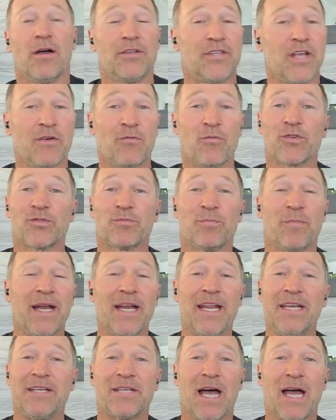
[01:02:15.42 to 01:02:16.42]
You know,
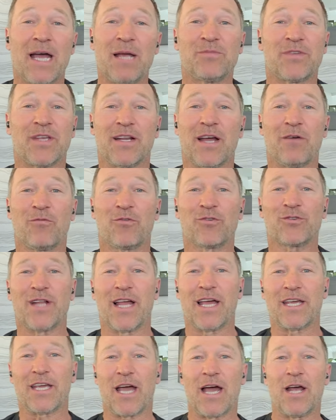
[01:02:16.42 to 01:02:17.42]
there was many times
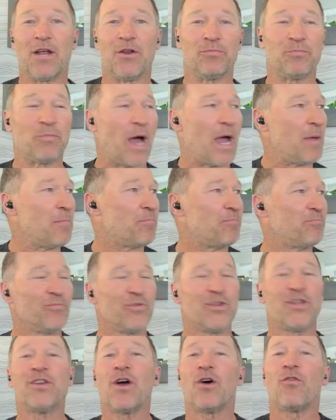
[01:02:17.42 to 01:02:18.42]
that I was like,
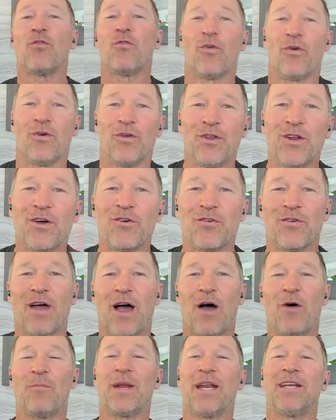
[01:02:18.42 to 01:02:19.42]
you know
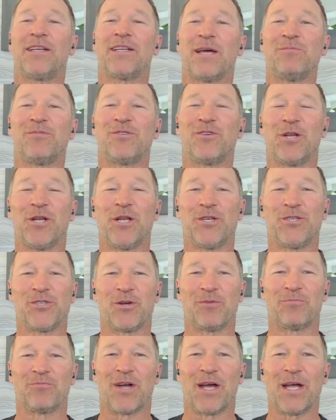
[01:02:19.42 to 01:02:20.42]
how many
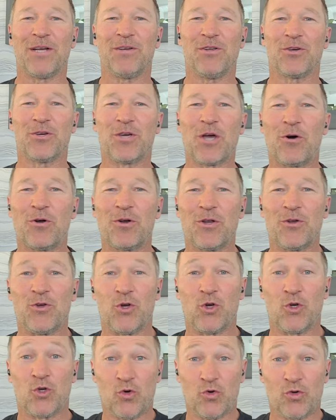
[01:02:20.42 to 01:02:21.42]
times you're in the gym, right? You
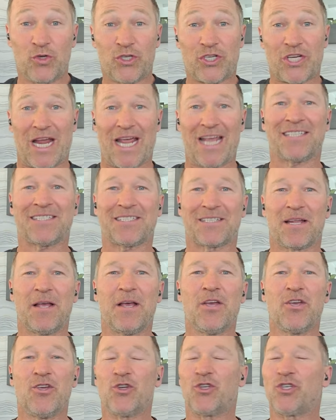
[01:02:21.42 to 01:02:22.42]
go, you do
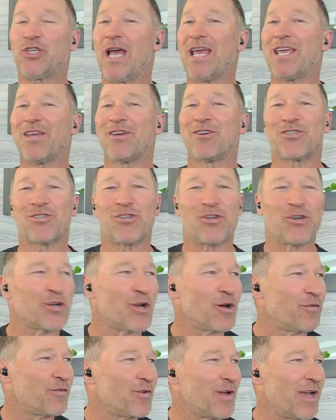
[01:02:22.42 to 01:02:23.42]
chest, you take
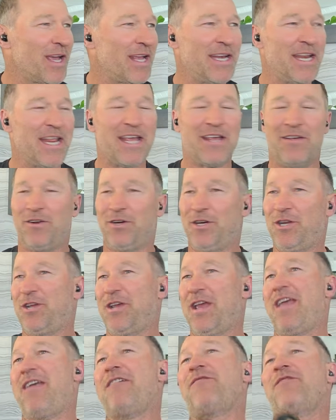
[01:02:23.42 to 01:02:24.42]
your shirt off, and
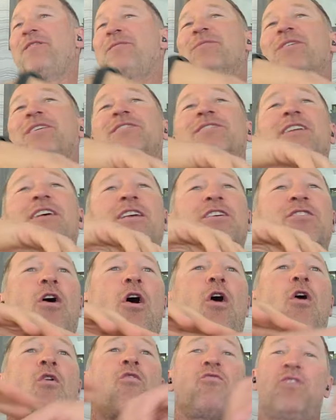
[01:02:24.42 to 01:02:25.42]

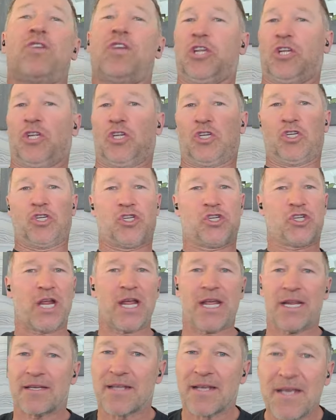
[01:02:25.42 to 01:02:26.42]
everybody's like, holy
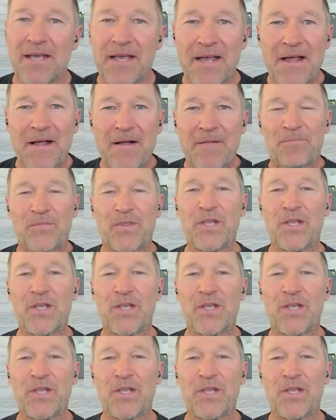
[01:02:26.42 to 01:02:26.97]
shit.